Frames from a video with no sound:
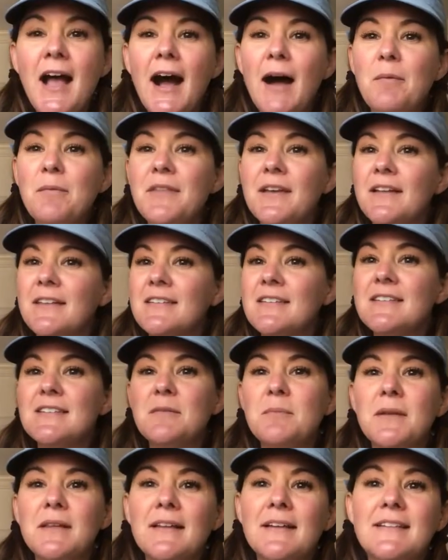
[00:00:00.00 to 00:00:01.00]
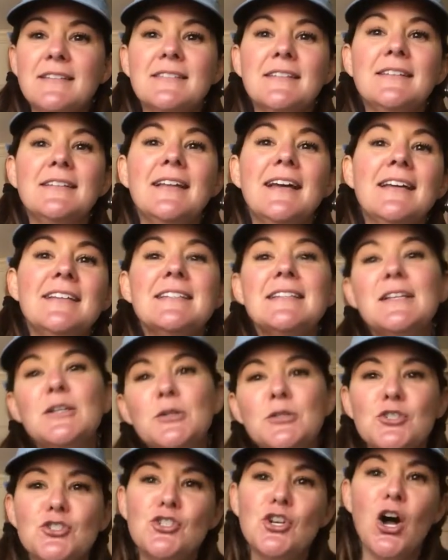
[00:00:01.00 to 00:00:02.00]
I'm thinking this is gonna be like a nice
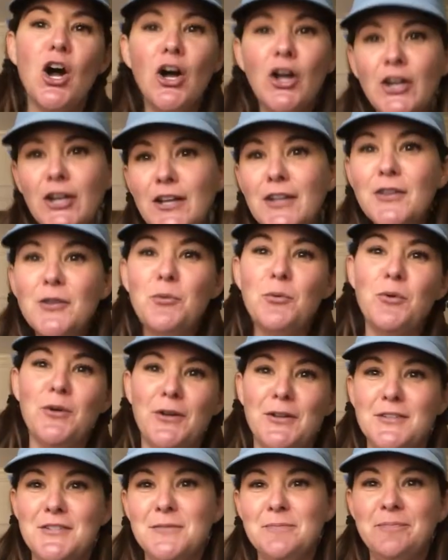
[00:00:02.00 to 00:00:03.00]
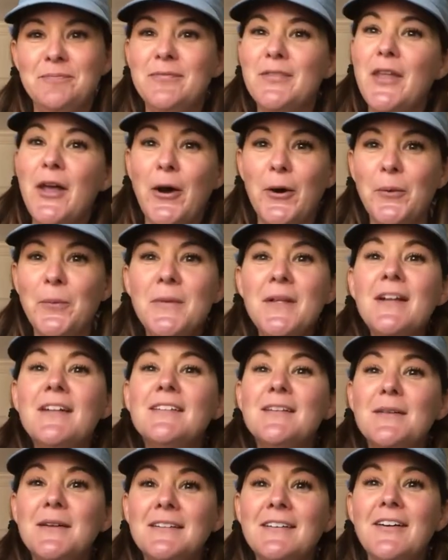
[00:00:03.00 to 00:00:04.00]
little jaunt in the woods. No,
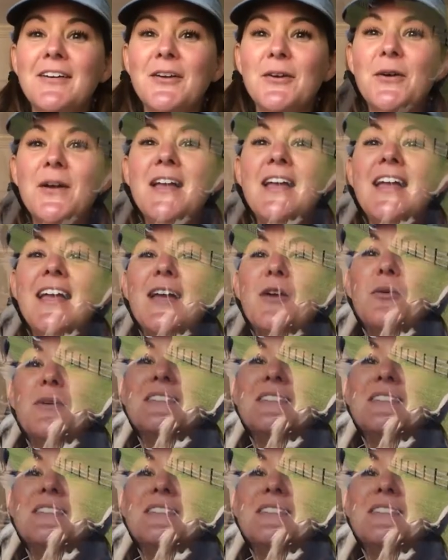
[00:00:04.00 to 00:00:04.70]
let me tell you, it